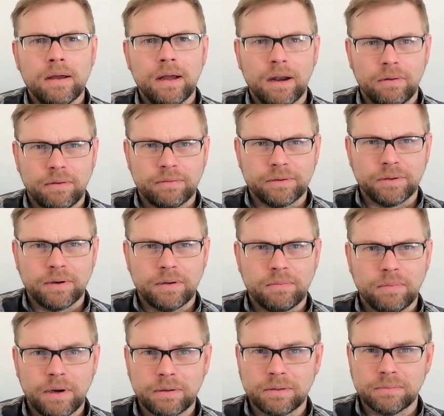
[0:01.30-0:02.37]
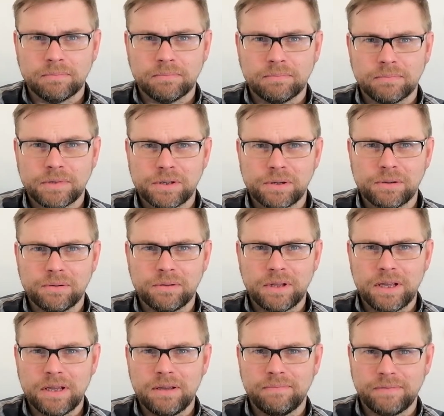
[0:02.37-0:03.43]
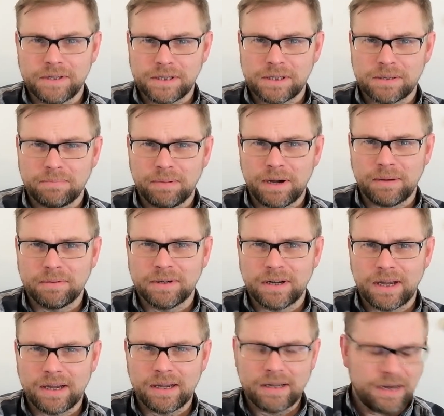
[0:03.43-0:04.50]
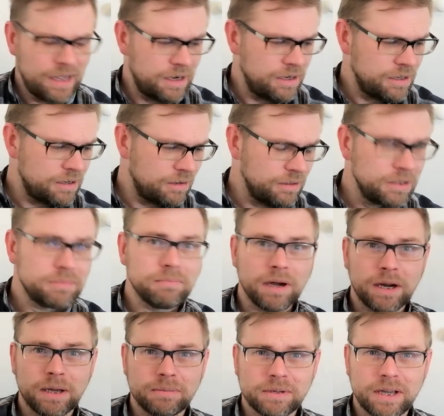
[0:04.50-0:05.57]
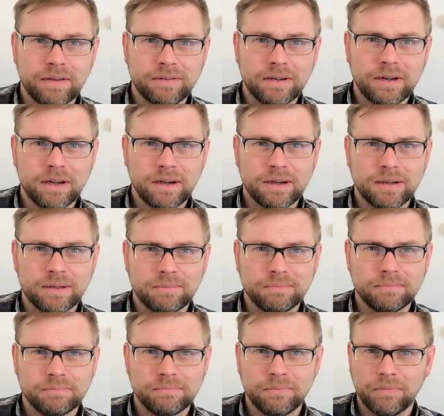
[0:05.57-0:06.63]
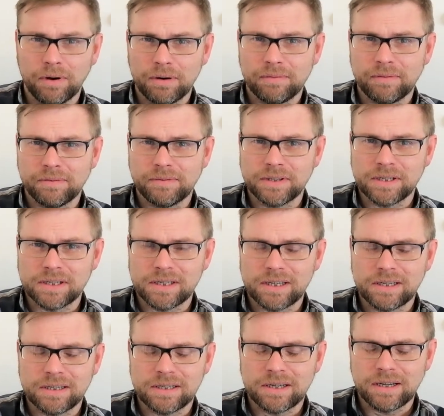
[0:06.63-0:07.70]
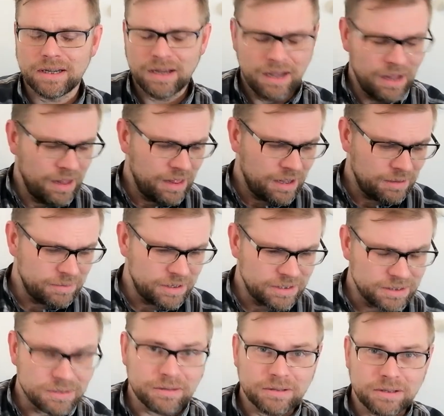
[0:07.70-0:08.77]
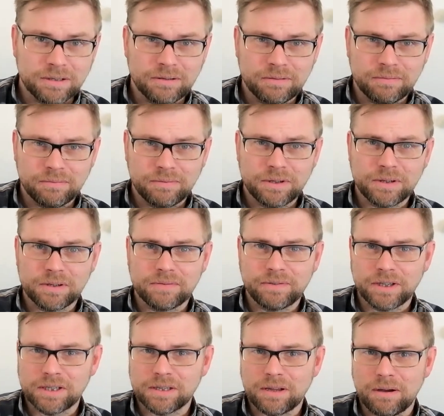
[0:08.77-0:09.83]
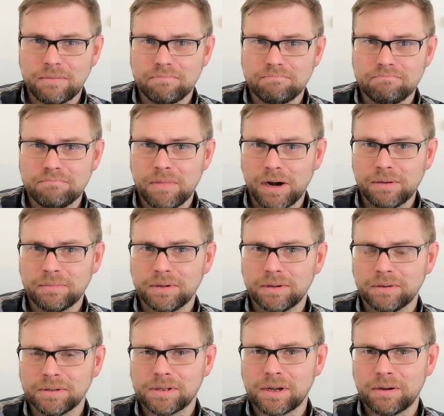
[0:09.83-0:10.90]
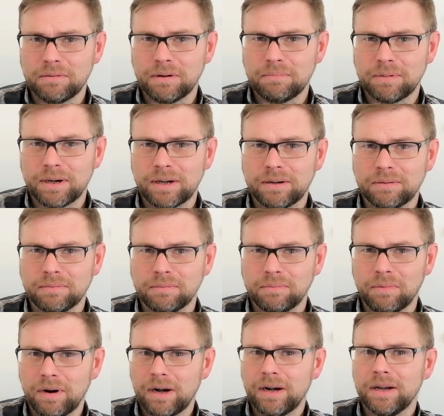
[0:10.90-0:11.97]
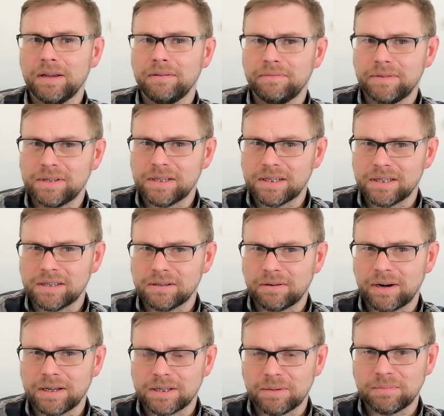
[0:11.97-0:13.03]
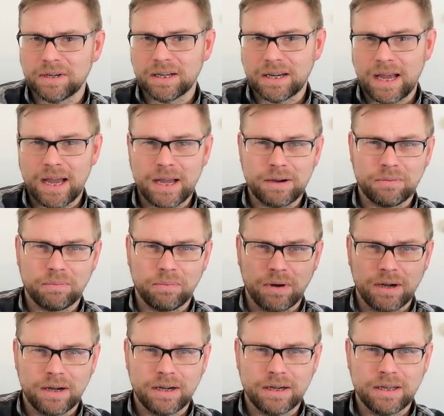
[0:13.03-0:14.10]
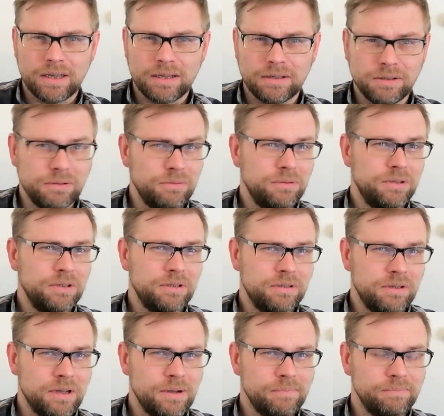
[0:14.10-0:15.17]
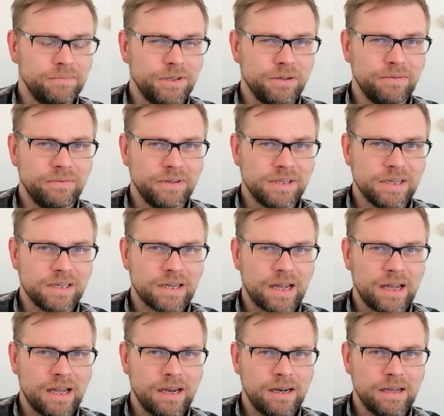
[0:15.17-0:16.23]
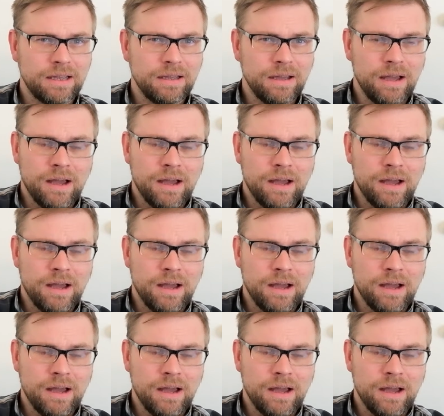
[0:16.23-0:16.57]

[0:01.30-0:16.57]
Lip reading: Hello everyone, welcome to the physics department at Henley College. My name's Kevin, I'm one of the physics teachers here. I'm here to talk to you for just a moment or so about why physics is a great subject and why you should do physics at Henley.